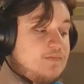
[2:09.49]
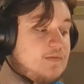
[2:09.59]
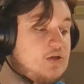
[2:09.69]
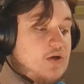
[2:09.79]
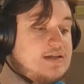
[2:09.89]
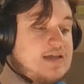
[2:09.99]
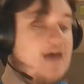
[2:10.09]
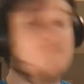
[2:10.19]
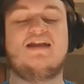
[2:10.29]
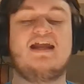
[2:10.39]
You guys
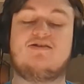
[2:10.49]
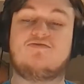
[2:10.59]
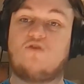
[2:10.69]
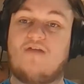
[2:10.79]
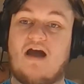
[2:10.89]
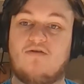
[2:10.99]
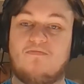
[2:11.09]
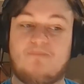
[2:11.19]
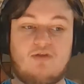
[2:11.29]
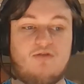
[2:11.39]
have an idea of sort of how to
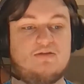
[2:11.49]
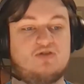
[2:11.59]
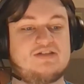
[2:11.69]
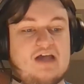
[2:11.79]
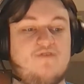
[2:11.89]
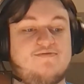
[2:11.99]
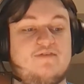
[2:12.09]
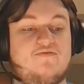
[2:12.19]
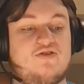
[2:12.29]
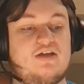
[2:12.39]
build them yourselves
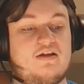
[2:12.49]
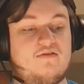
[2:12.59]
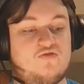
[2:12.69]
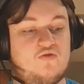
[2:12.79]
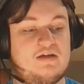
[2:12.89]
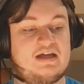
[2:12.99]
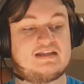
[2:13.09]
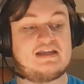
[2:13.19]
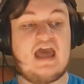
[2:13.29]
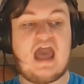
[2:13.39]
if you're thinking of doing it,
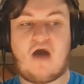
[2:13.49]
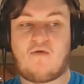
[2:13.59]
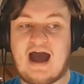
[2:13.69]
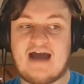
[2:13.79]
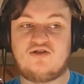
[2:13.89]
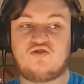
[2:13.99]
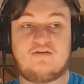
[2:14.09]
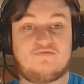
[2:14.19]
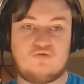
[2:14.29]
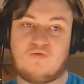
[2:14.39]
how I do it
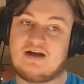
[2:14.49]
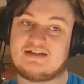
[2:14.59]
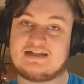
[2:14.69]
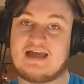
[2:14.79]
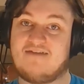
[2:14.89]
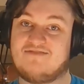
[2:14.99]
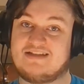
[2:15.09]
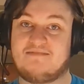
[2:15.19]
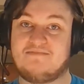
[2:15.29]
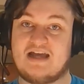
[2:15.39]
if you want to have the
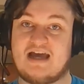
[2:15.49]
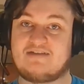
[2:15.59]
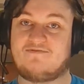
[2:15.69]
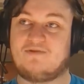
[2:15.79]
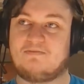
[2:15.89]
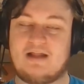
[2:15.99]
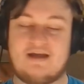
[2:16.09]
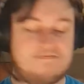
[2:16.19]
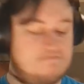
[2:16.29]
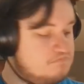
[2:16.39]
same deck to
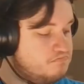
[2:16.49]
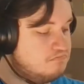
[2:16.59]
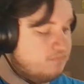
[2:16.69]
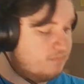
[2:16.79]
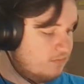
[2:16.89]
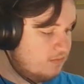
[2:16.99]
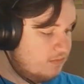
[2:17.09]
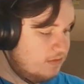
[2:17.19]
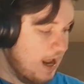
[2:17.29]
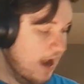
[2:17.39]
play.
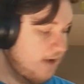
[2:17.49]
Yeah,